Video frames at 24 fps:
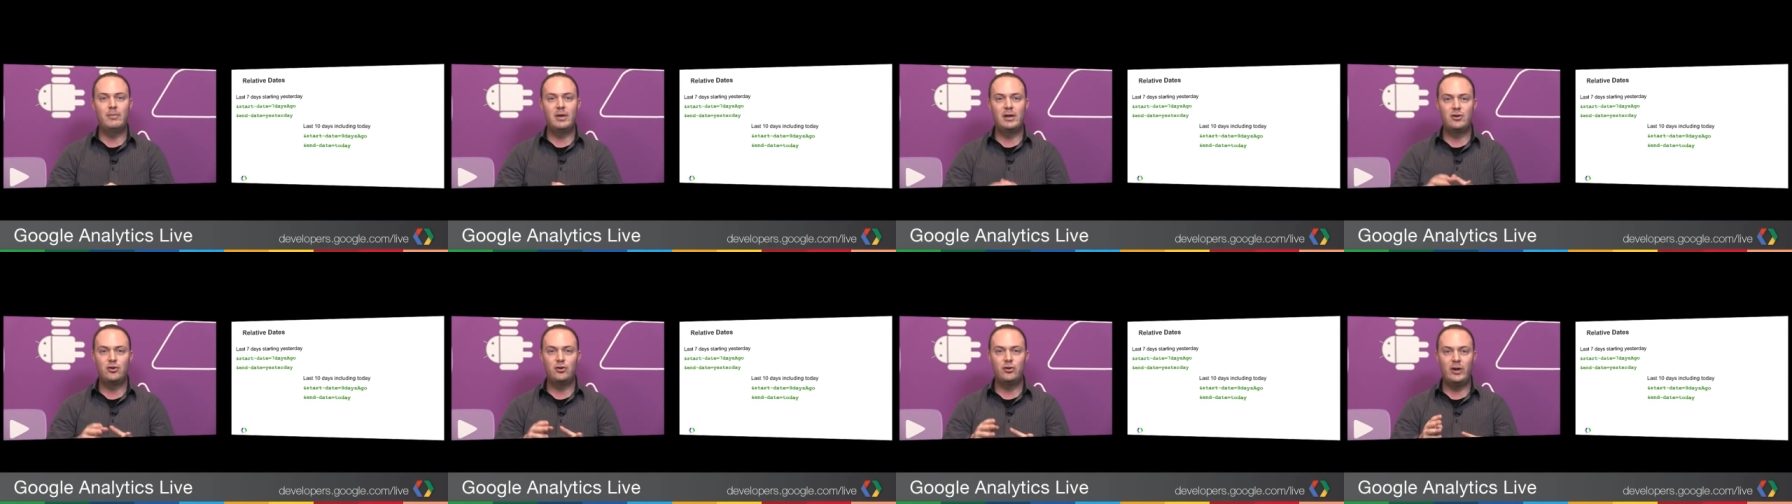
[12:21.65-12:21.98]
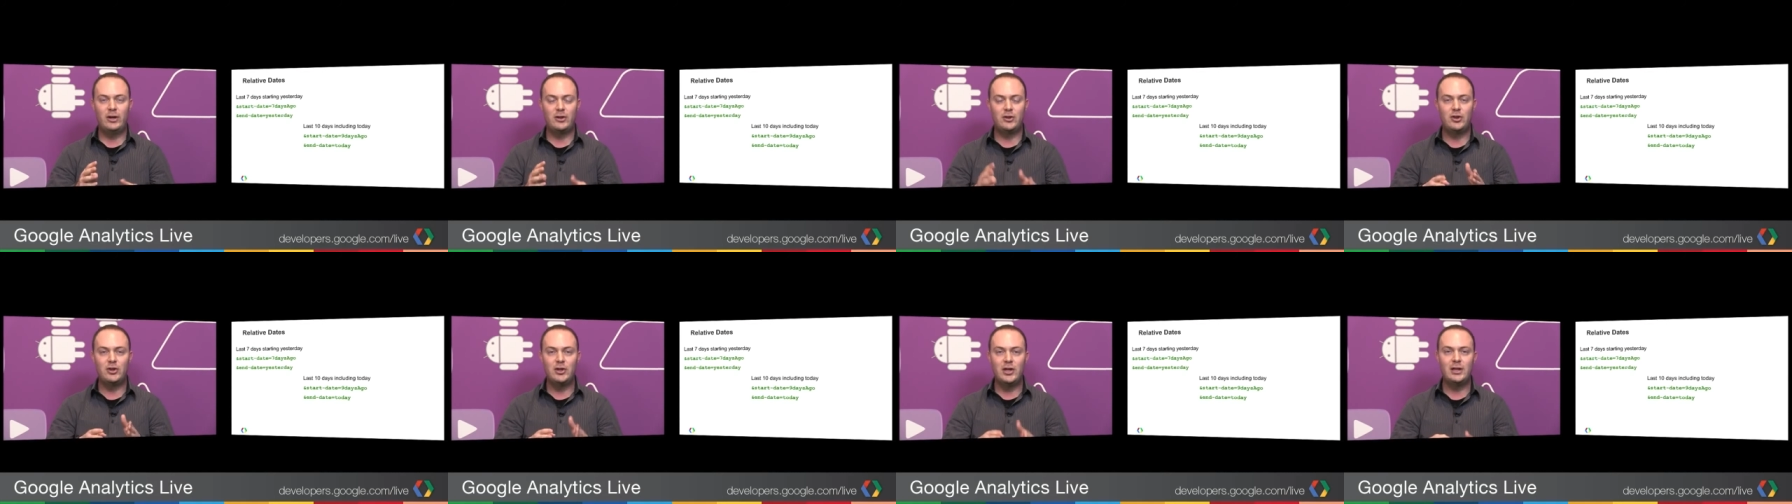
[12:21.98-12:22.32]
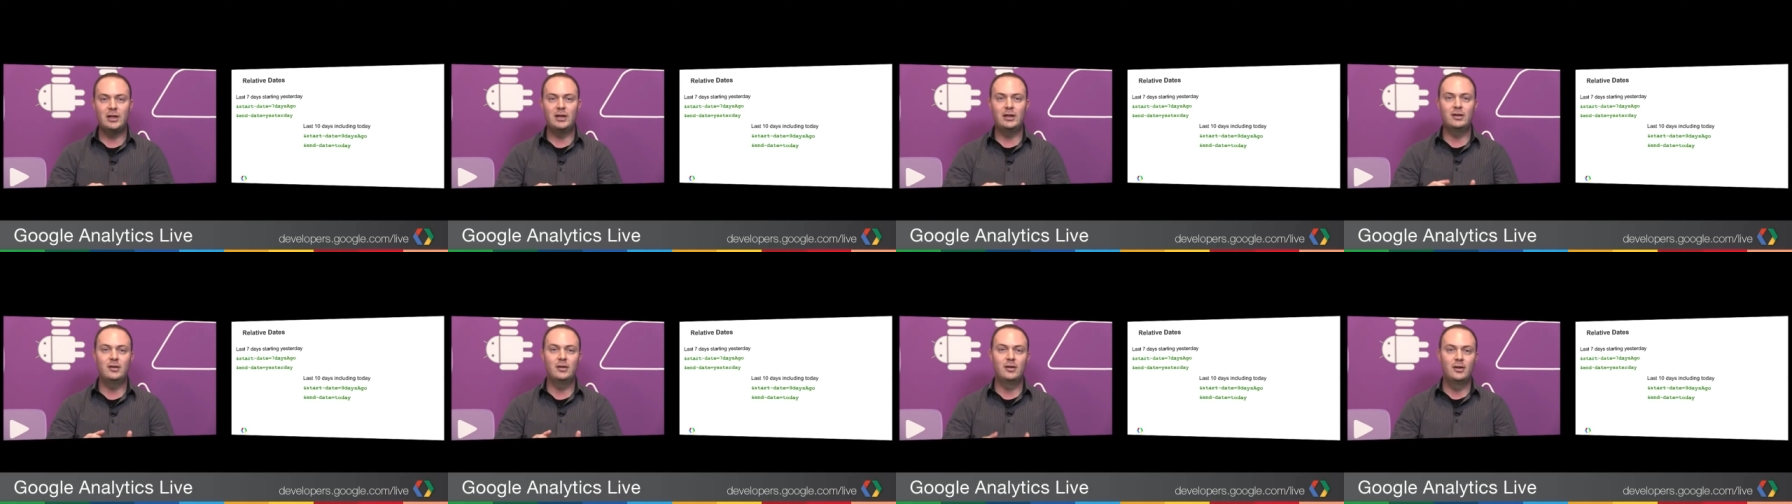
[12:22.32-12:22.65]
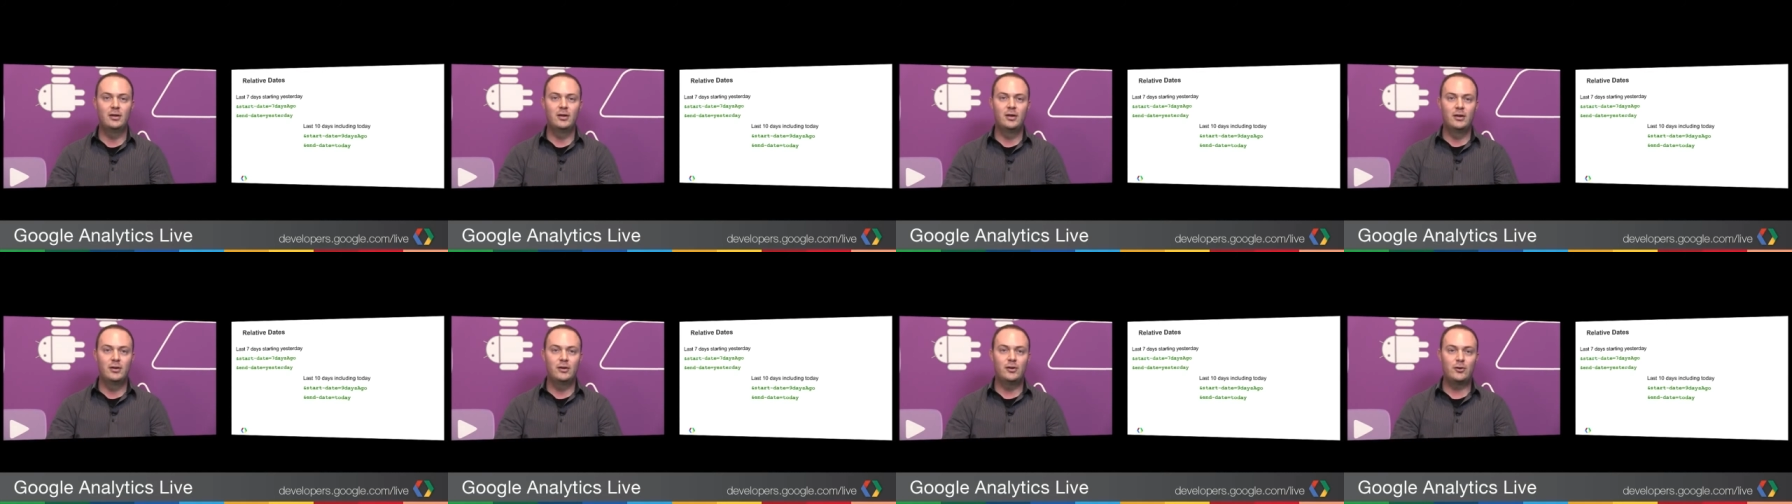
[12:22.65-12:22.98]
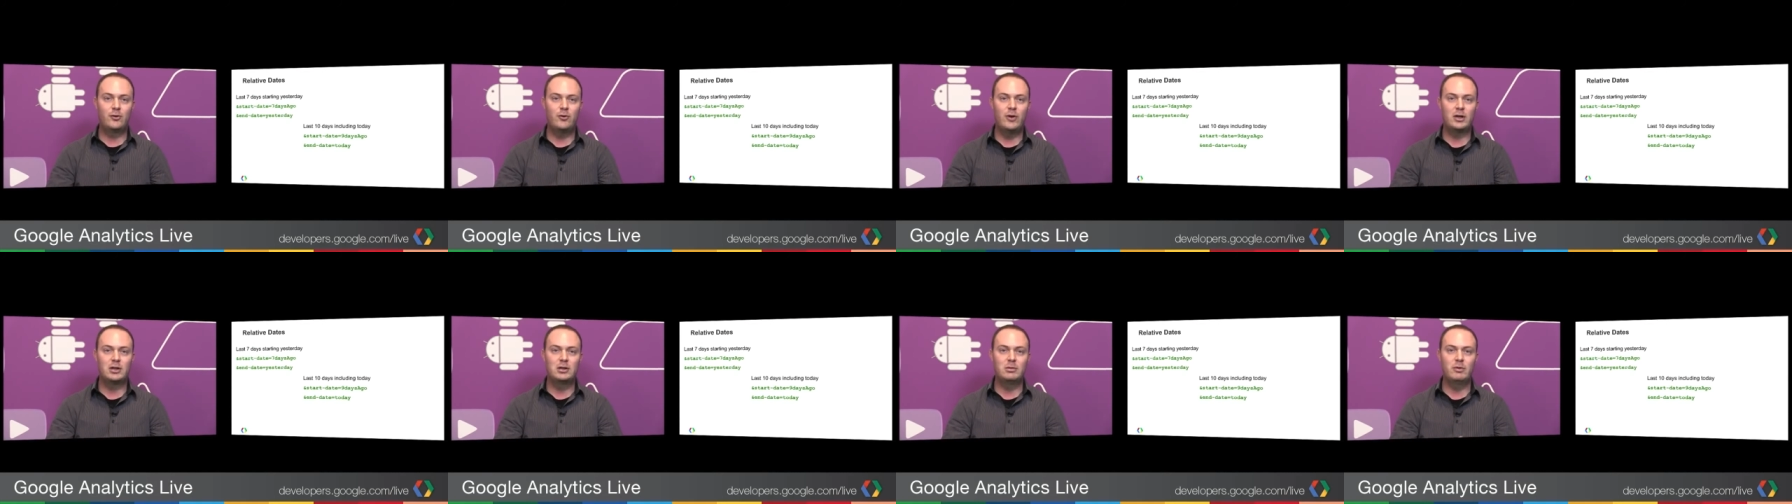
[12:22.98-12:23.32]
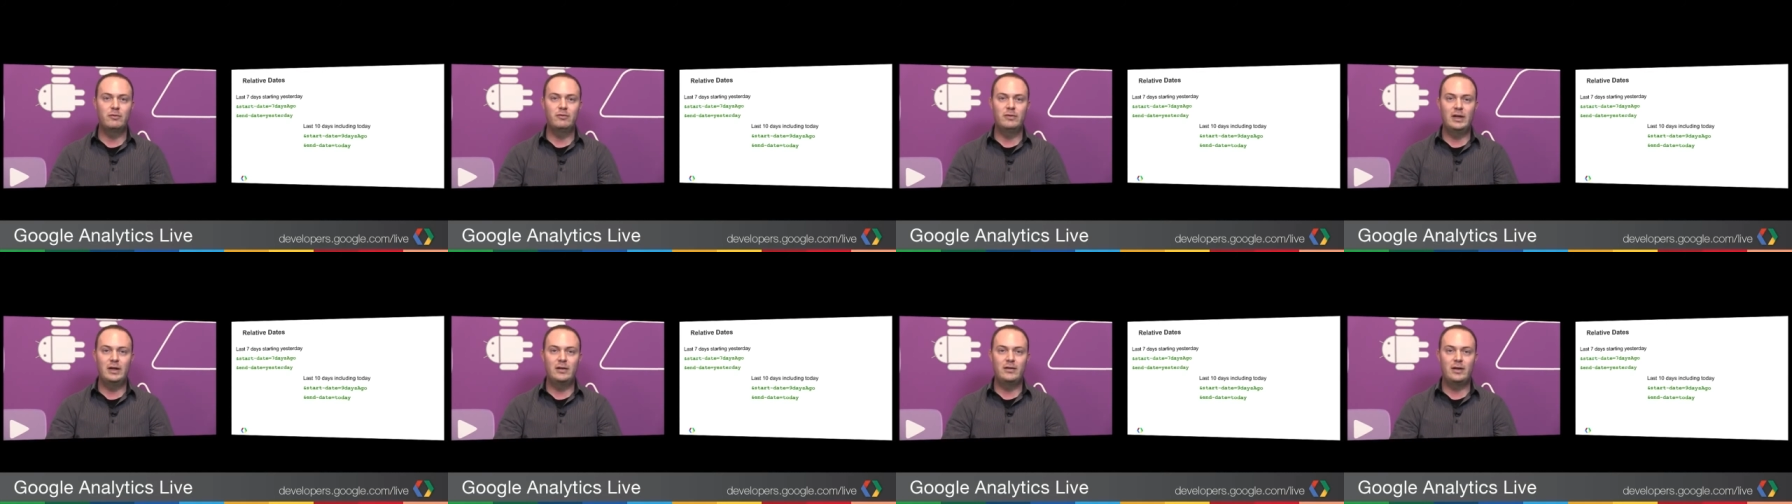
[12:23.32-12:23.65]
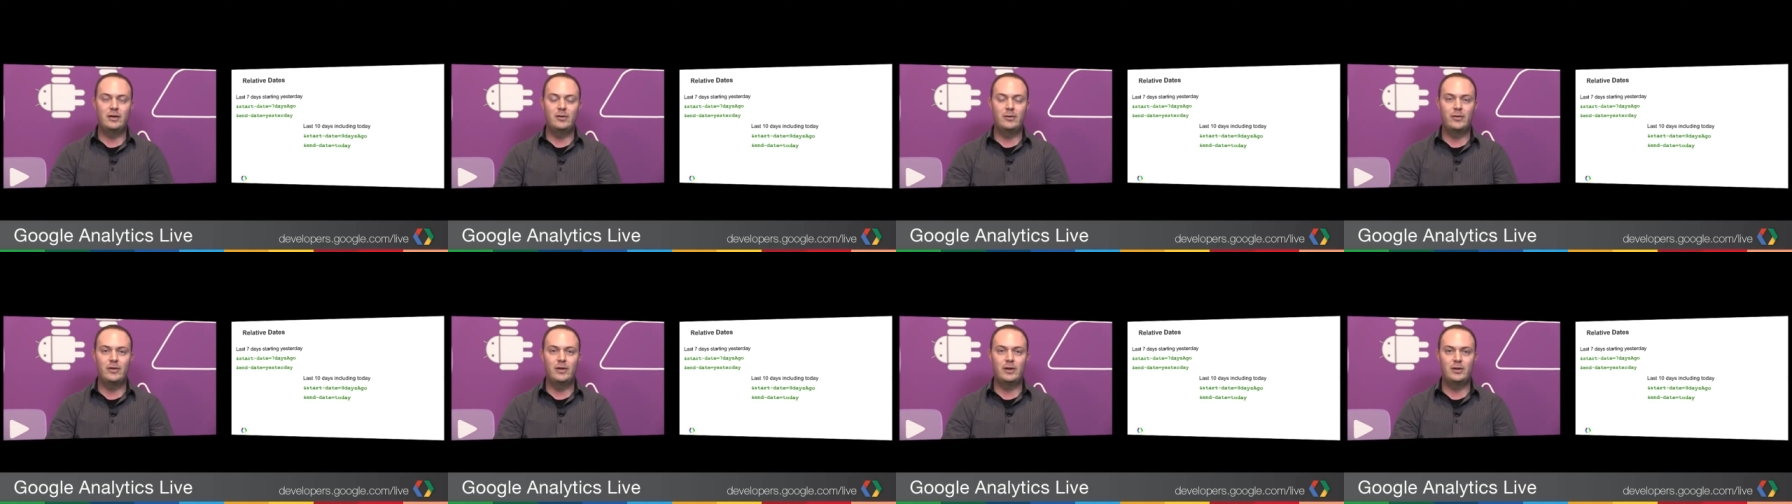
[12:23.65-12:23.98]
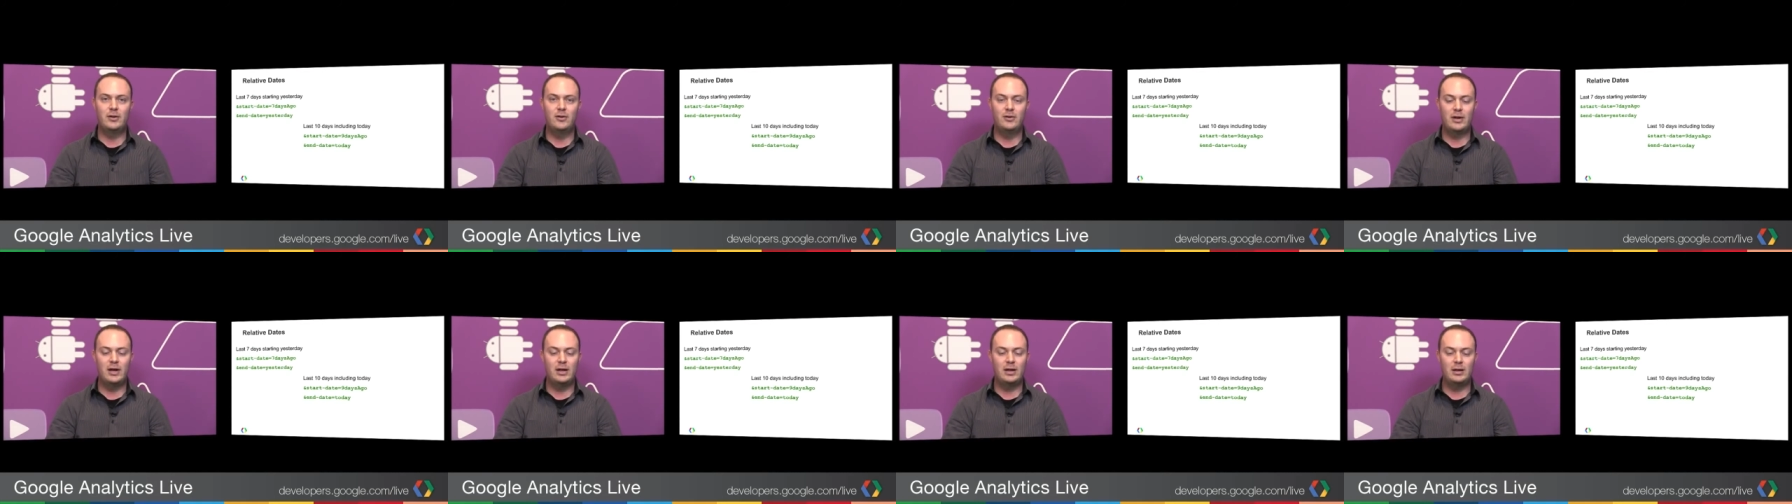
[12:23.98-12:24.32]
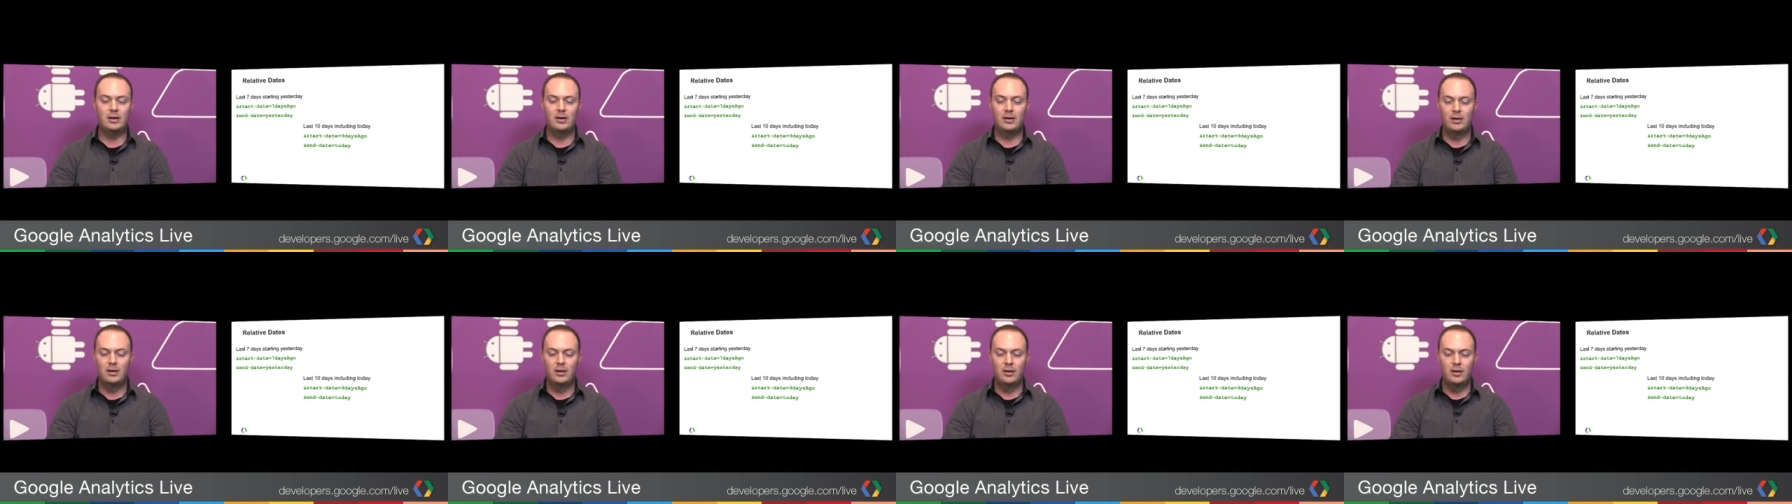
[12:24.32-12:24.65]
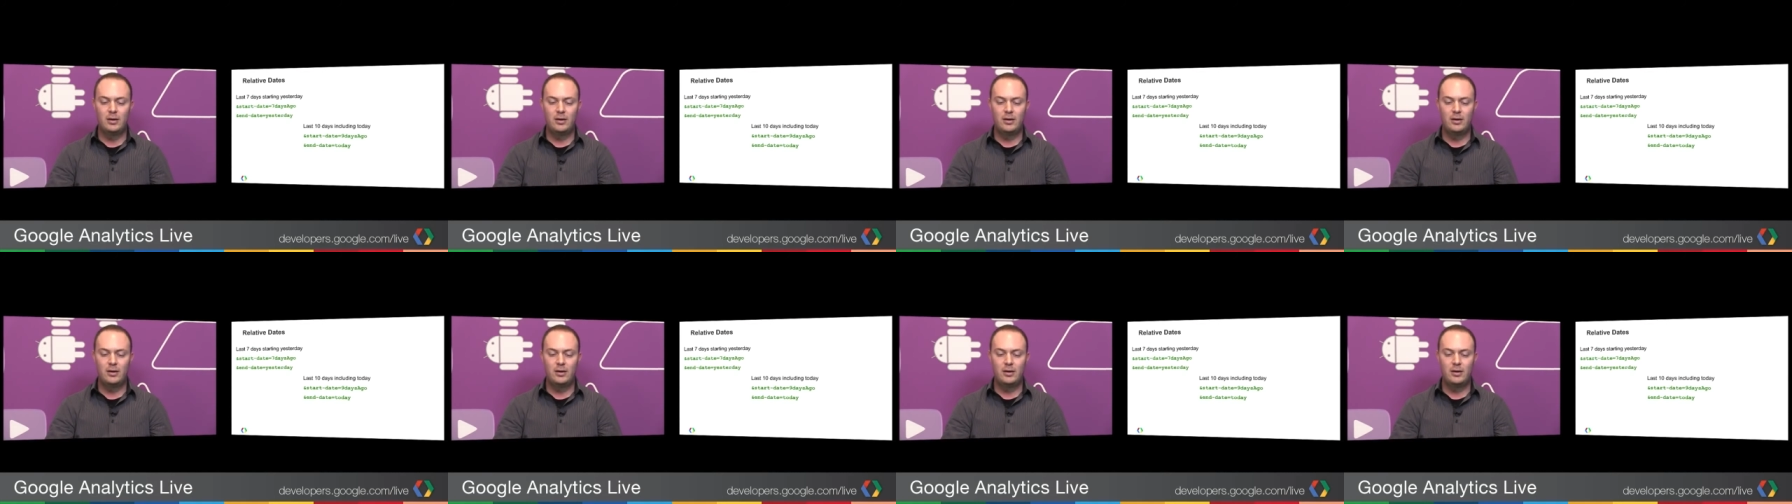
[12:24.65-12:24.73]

Make sure you're actually getting the correct number of days that you think you're getting